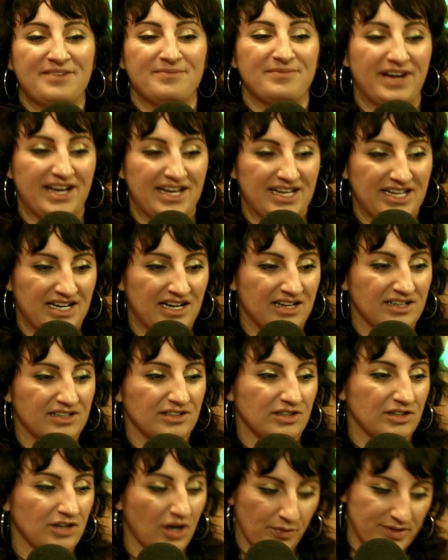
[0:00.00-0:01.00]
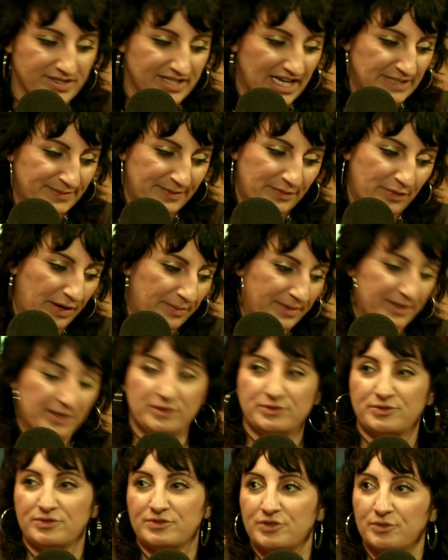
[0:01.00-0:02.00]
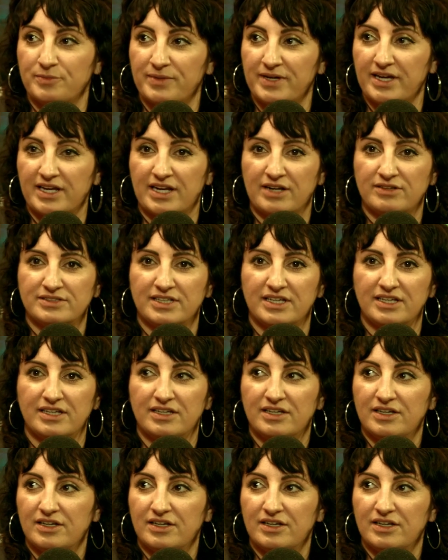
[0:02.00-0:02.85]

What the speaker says: my uncle always ask me why my nose was so big. And I was like,